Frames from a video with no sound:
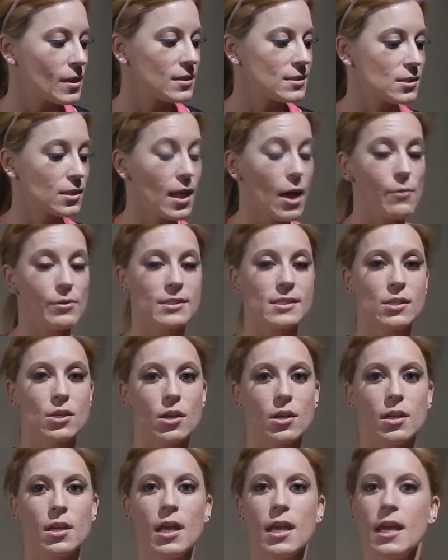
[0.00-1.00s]
So that was
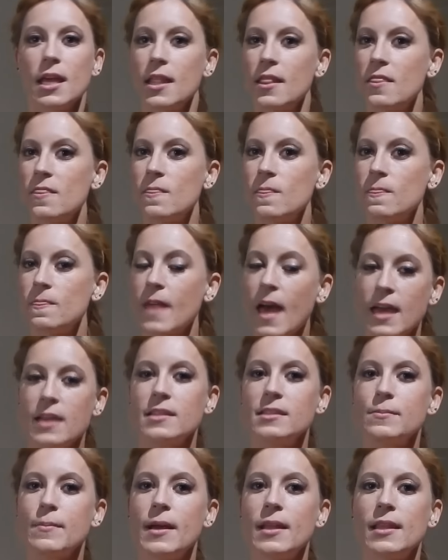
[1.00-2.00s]
good.
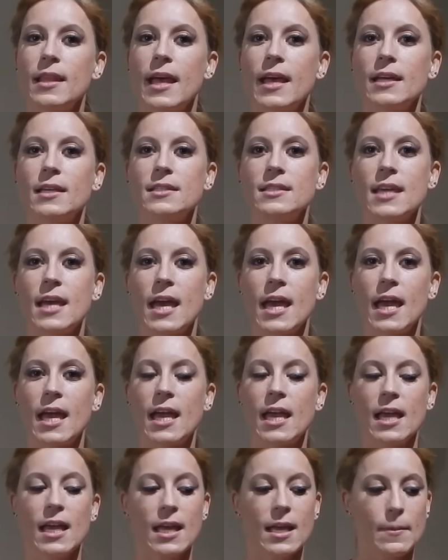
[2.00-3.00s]
That is my leg
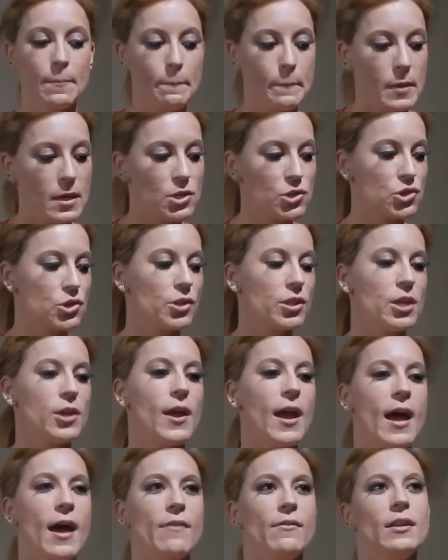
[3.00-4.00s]
day. Be sure that you
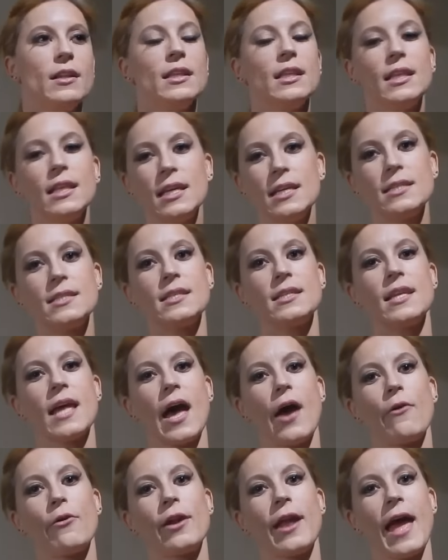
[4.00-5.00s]
have at least an
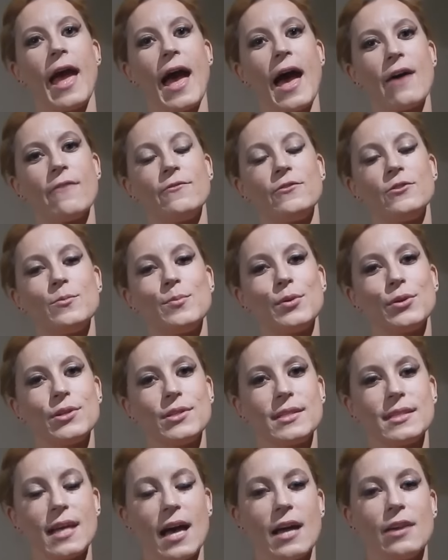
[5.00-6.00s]
hour and a half to put
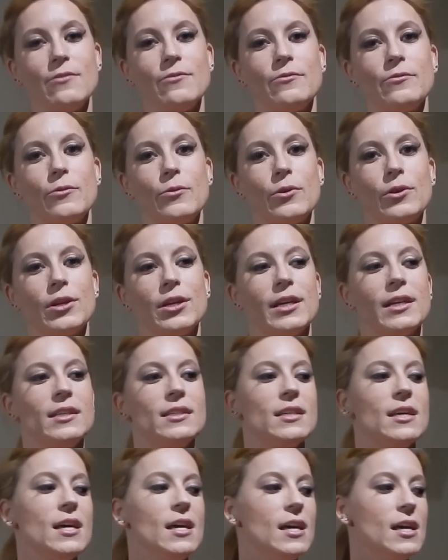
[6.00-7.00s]
aside for
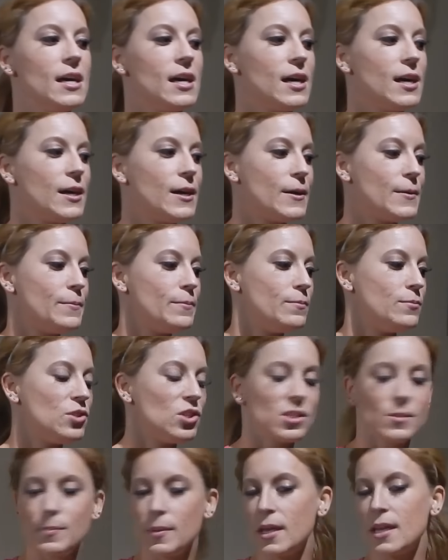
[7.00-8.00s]
it,
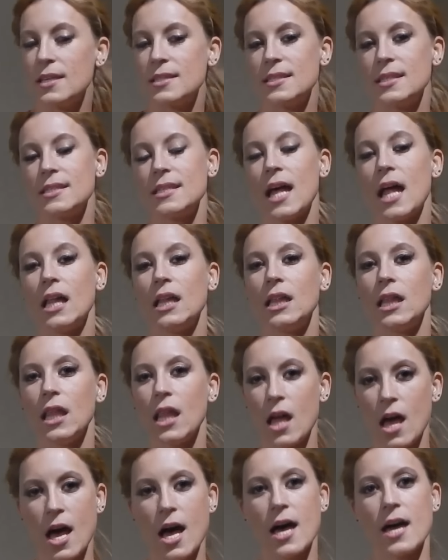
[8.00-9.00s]
just because it's a
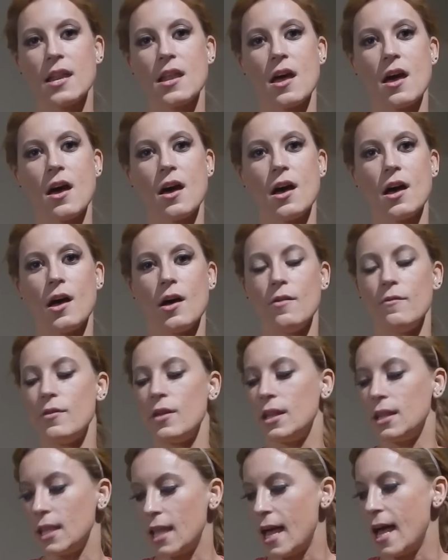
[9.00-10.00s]
lot
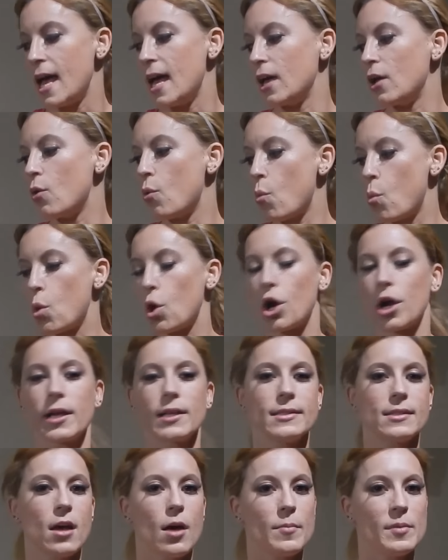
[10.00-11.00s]
of leg work.
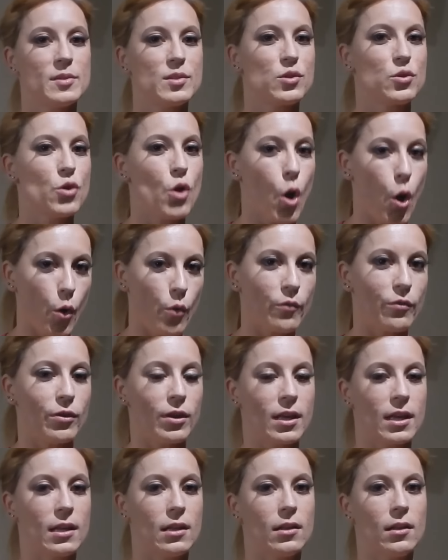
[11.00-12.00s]
It's almost an
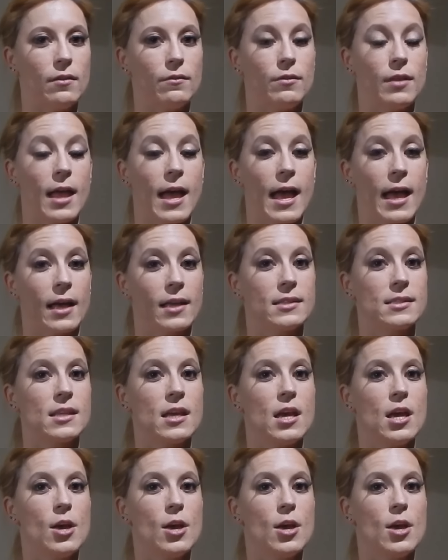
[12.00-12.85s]
overkill of legs.